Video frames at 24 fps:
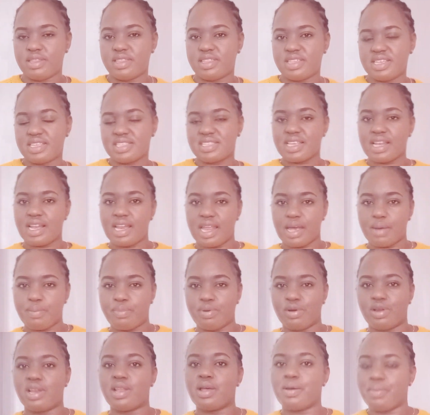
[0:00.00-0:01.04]
these
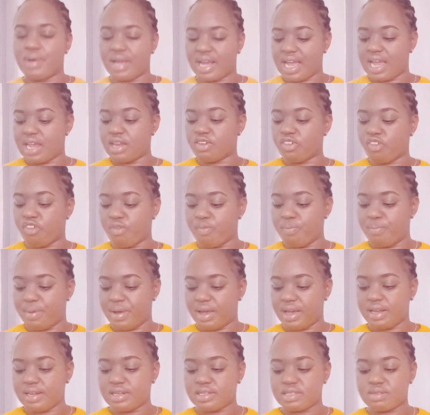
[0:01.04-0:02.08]
label kind of
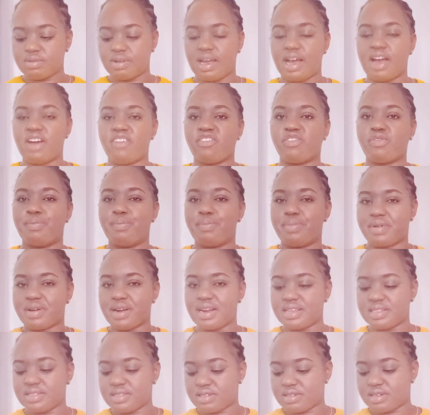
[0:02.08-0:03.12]
belts. We have
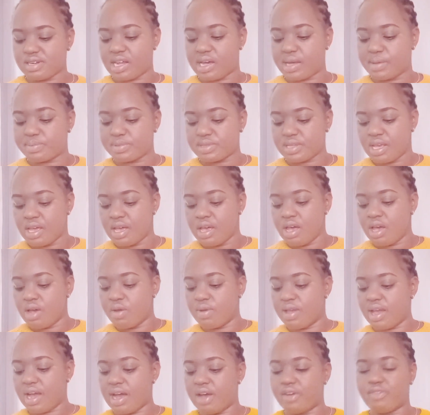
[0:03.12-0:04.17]
brass straps.
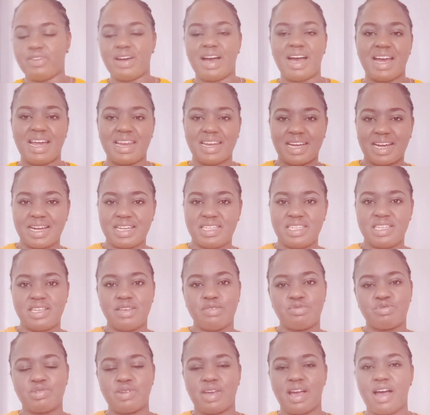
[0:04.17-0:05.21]
We have
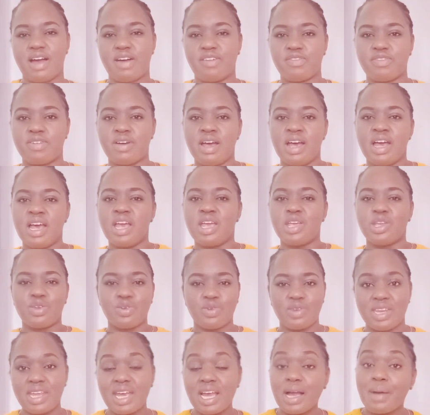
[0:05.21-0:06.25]
handkerchiefs. We have
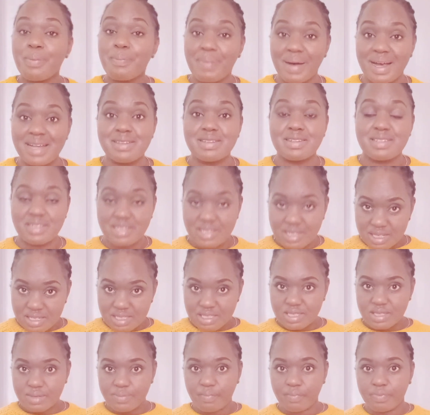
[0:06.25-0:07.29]
unique
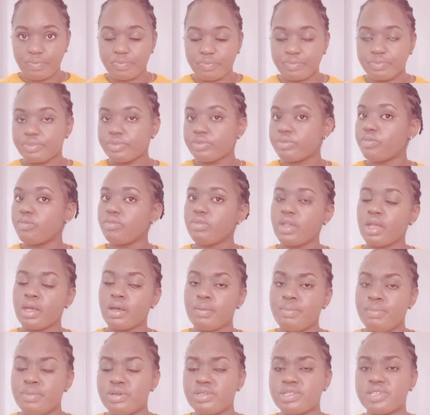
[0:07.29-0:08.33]
panties,
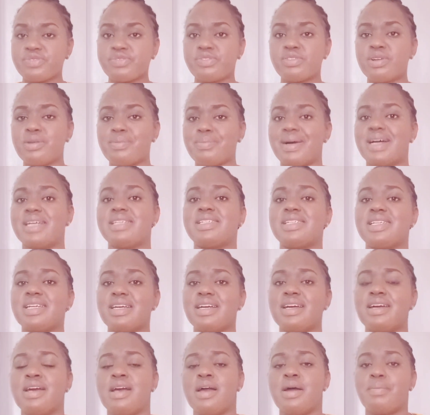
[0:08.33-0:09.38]
beautiful
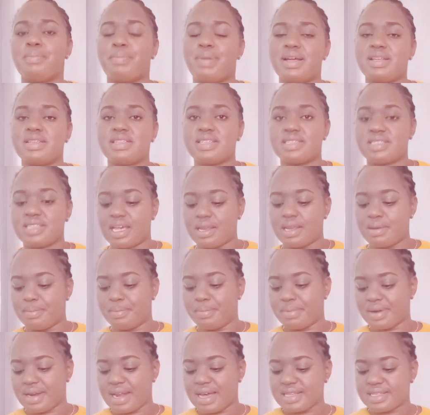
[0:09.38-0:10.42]
matching panties and
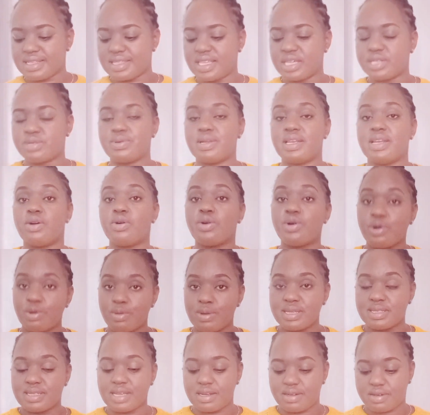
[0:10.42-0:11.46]
bras that will
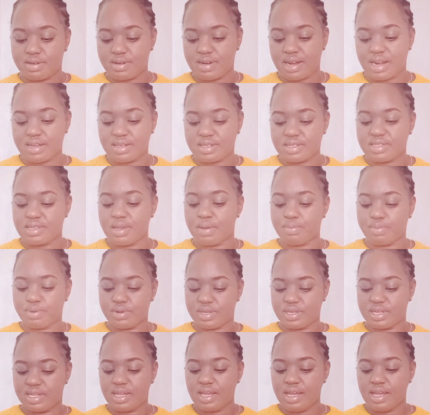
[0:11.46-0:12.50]
always attract
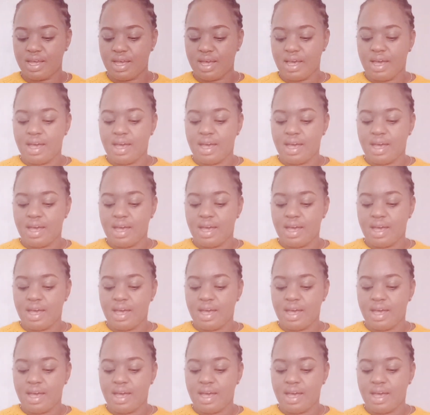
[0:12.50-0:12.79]
somebody